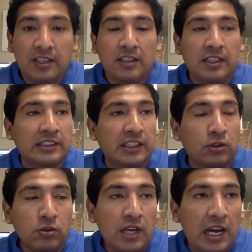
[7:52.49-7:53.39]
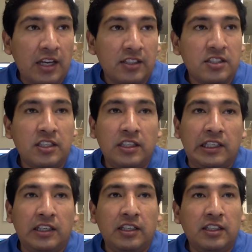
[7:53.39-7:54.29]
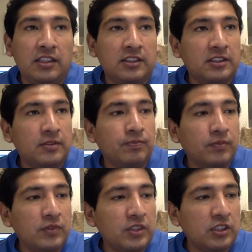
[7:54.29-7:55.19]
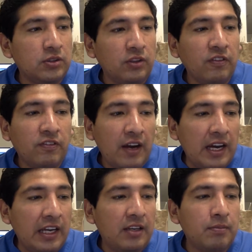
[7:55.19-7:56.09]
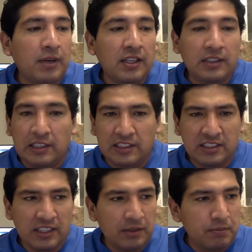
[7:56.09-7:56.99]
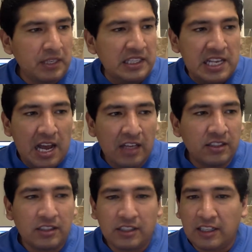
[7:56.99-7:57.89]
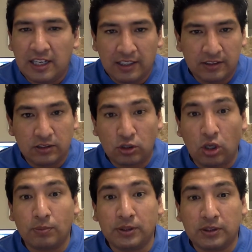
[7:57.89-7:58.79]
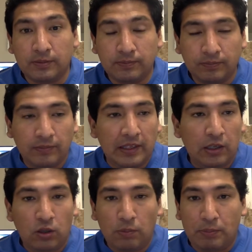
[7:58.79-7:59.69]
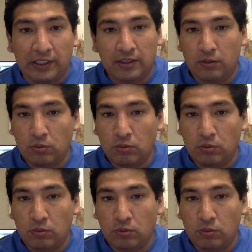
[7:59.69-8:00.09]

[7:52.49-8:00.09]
Let's say tonight she's doing fine, but let's say at midnight her heart stops completely.